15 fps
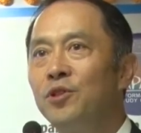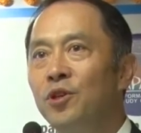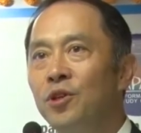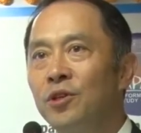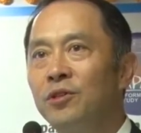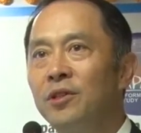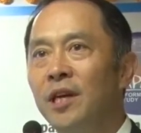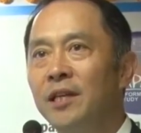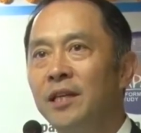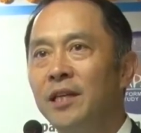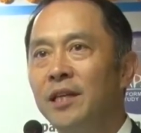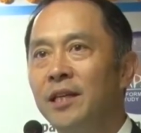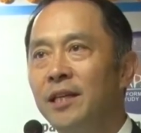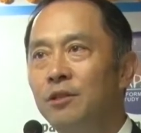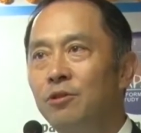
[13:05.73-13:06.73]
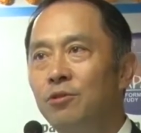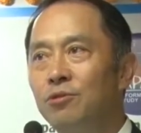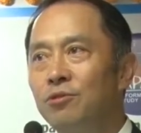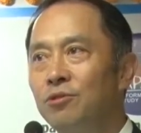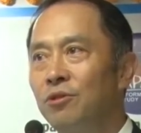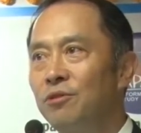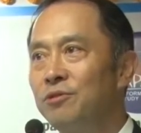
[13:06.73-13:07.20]
learned any Hindu
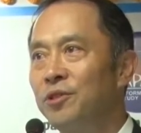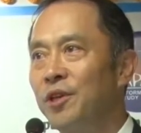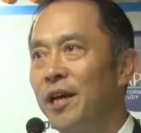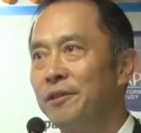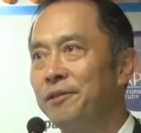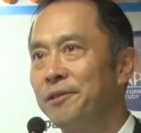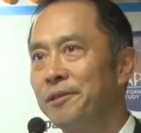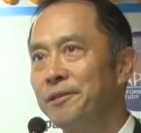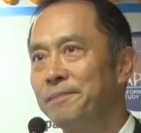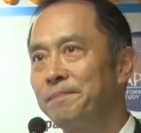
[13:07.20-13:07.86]
songs yet.